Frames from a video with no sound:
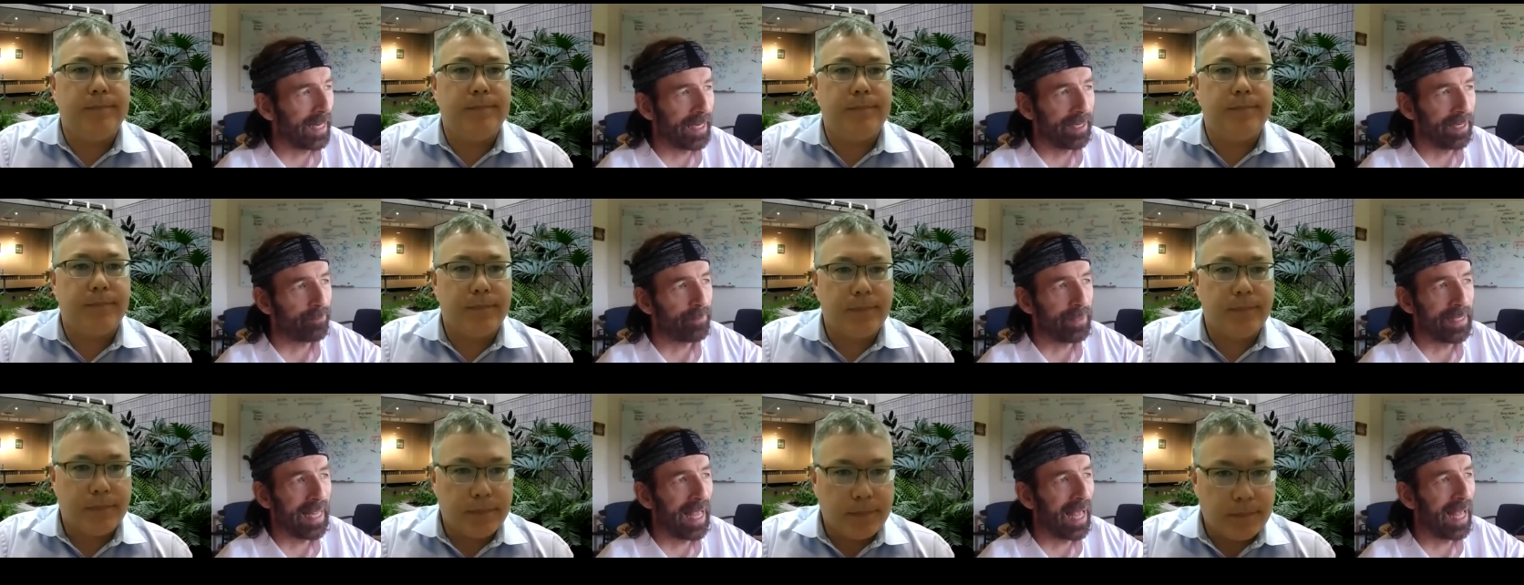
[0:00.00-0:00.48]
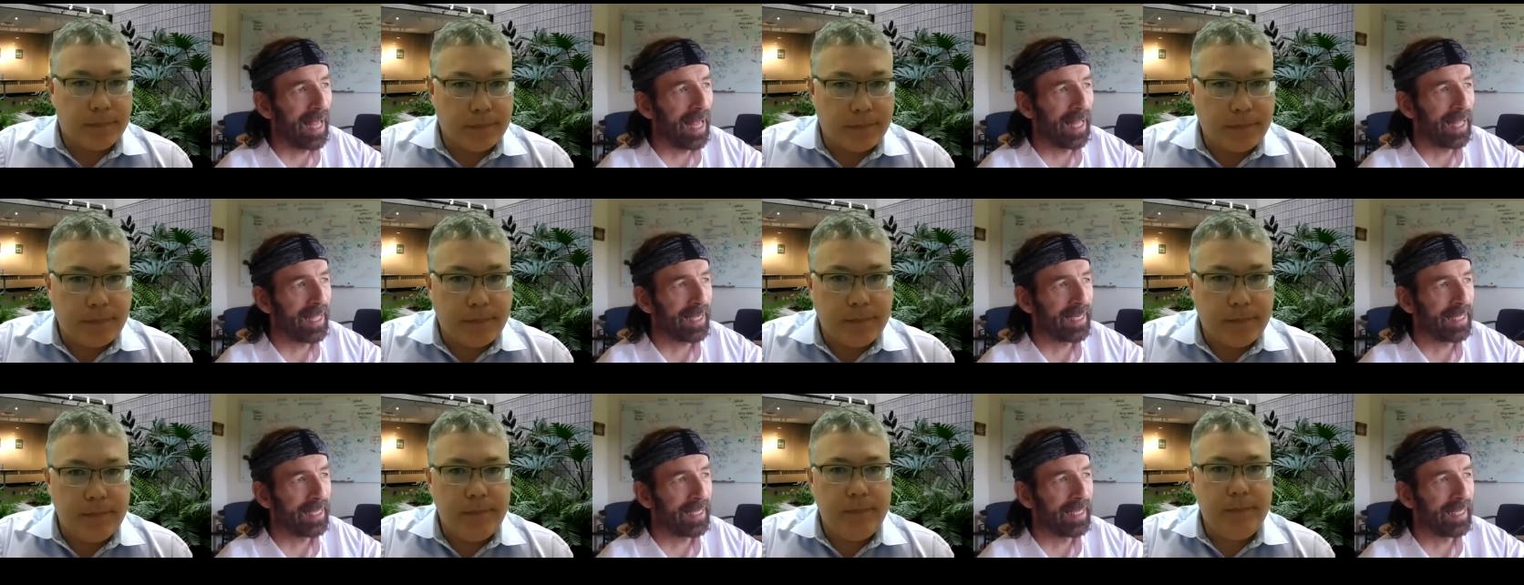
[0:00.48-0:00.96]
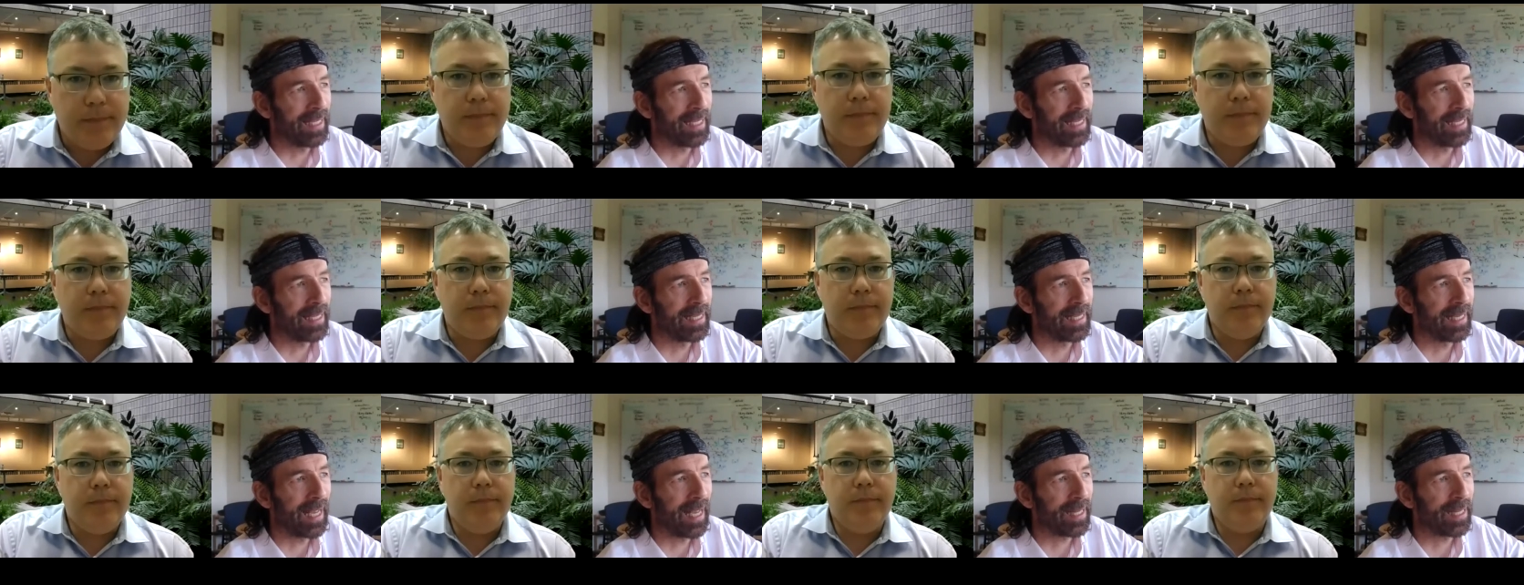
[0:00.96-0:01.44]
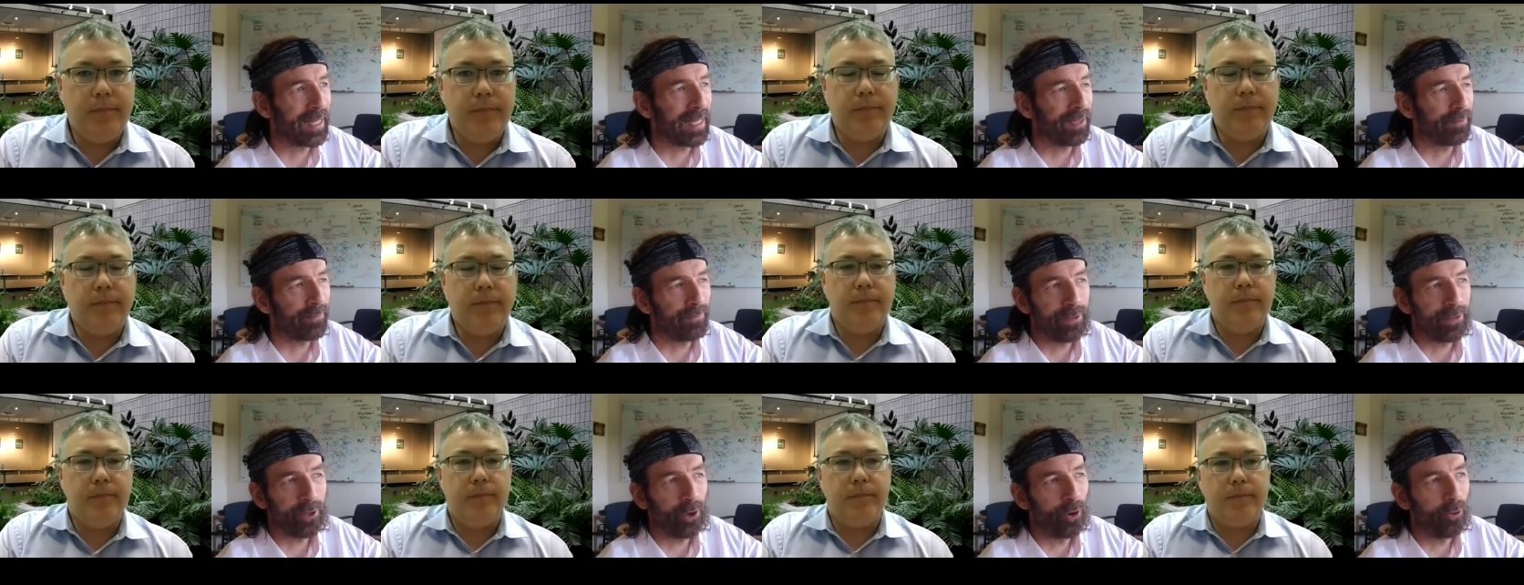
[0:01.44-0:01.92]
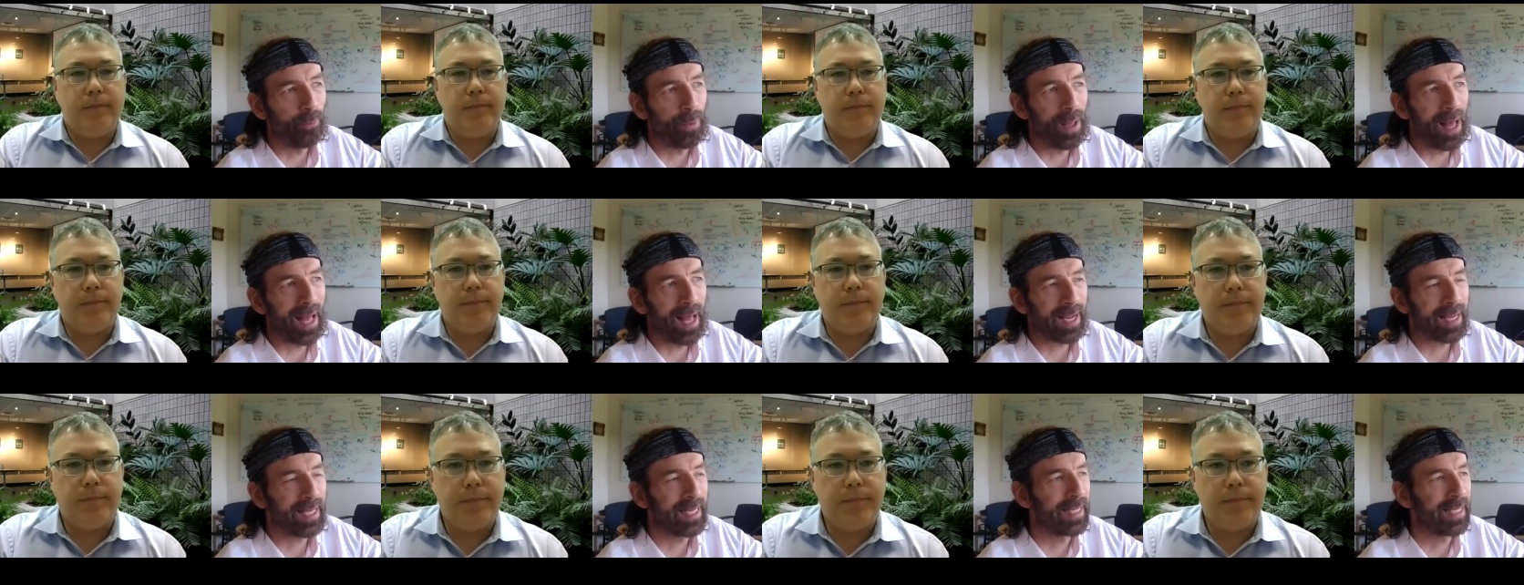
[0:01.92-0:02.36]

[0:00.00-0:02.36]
Speaker 1: And we had, uh, I think, if we go back